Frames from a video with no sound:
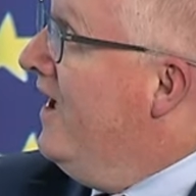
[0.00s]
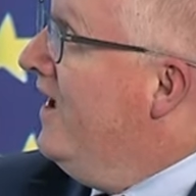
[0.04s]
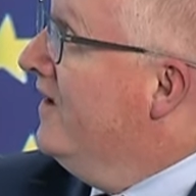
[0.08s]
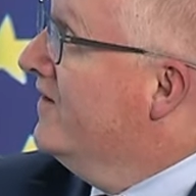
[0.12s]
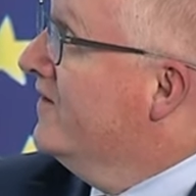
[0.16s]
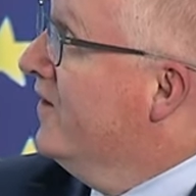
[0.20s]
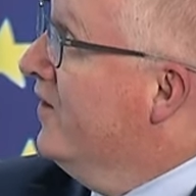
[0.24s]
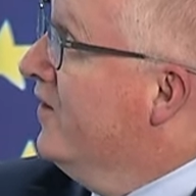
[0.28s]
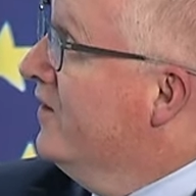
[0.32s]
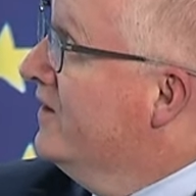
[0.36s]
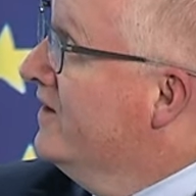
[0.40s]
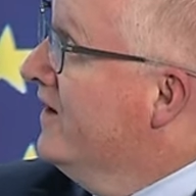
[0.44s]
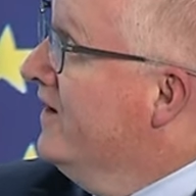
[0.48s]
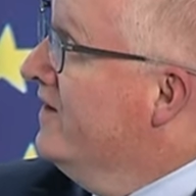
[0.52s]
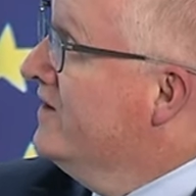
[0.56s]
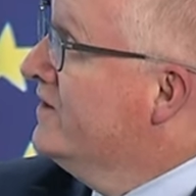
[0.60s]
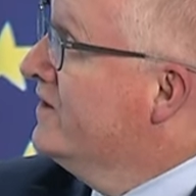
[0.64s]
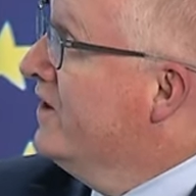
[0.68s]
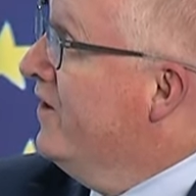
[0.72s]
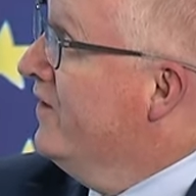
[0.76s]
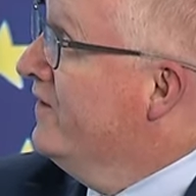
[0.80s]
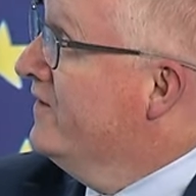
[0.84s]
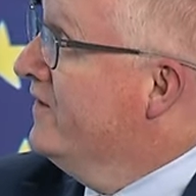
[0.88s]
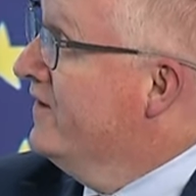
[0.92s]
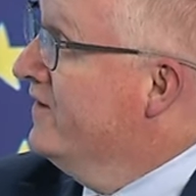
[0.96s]
So this
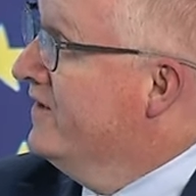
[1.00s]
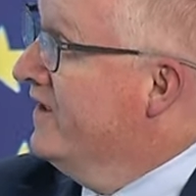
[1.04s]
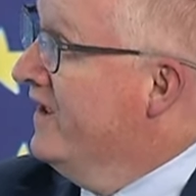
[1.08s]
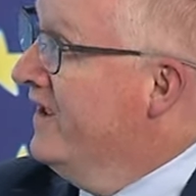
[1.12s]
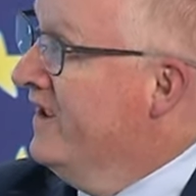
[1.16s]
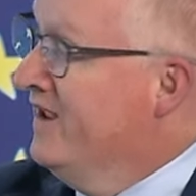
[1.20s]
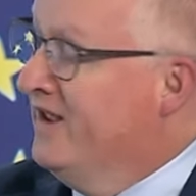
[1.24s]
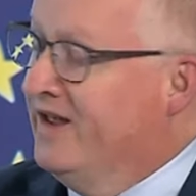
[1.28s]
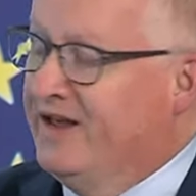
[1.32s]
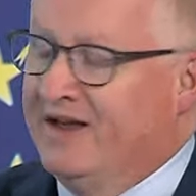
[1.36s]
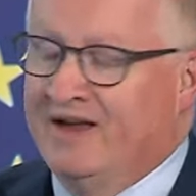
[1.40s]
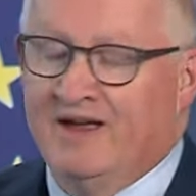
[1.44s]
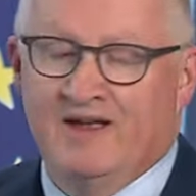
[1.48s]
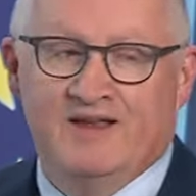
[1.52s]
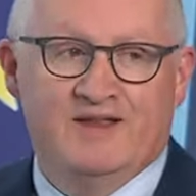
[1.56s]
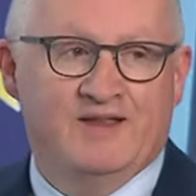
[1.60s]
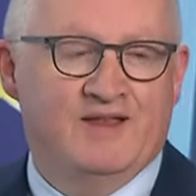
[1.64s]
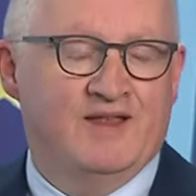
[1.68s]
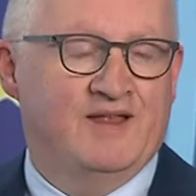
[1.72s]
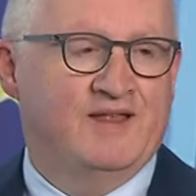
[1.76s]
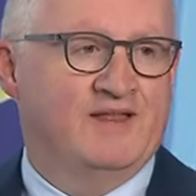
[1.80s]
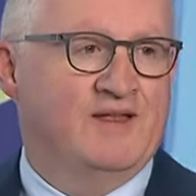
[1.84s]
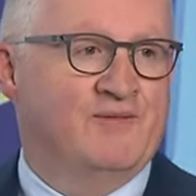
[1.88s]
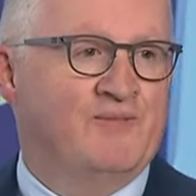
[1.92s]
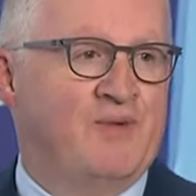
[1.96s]
shows you
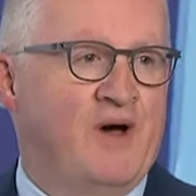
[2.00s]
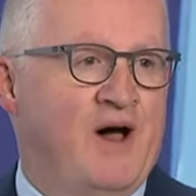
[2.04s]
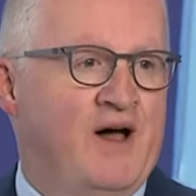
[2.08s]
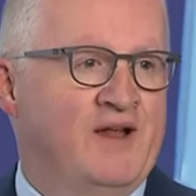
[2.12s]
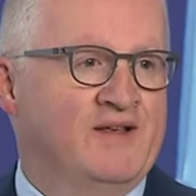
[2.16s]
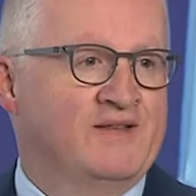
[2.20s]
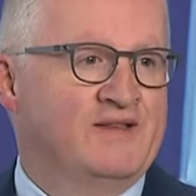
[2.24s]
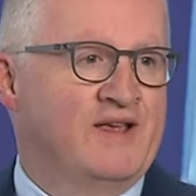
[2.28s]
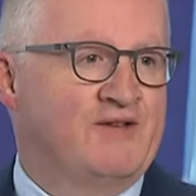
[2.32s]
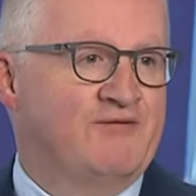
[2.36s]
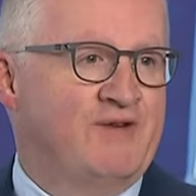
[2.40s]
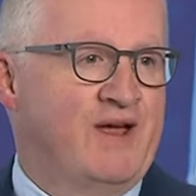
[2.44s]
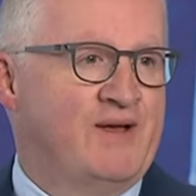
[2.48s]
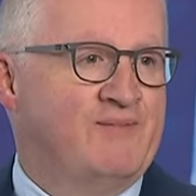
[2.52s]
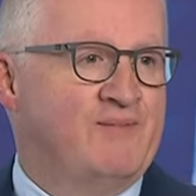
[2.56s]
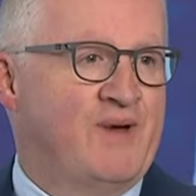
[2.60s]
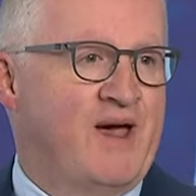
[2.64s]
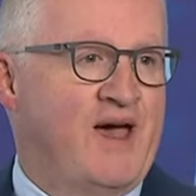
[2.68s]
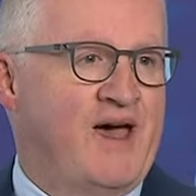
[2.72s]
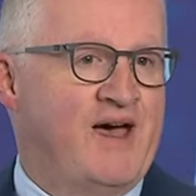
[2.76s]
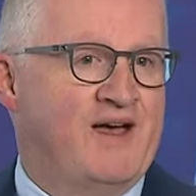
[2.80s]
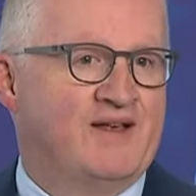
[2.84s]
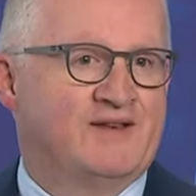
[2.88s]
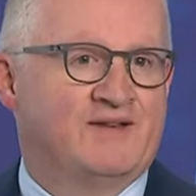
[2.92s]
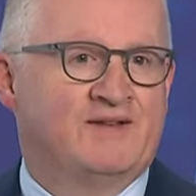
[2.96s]
the policy rate
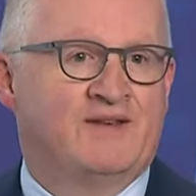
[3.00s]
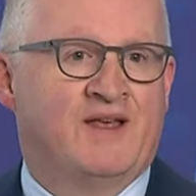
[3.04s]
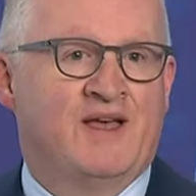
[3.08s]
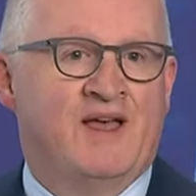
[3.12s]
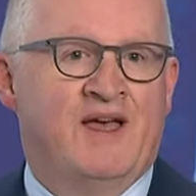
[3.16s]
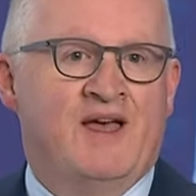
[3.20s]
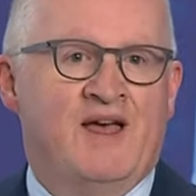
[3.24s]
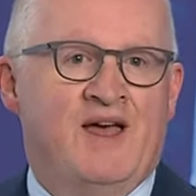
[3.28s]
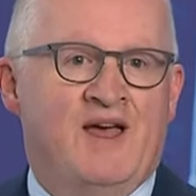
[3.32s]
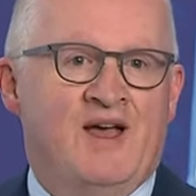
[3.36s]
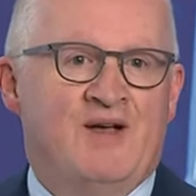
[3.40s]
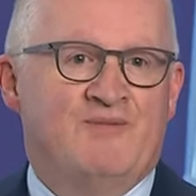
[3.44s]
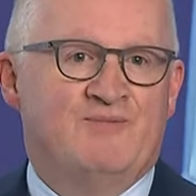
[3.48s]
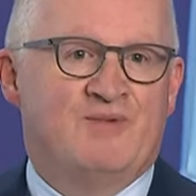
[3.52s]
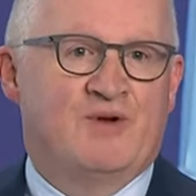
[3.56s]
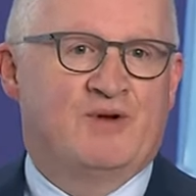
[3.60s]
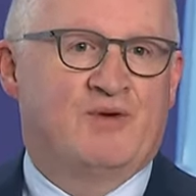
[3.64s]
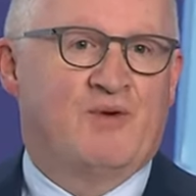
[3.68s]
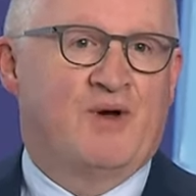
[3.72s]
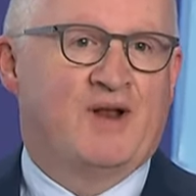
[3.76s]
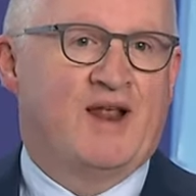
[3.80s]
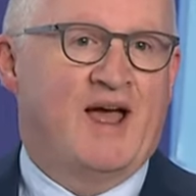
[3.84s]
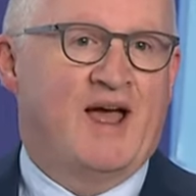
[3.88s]
path, but what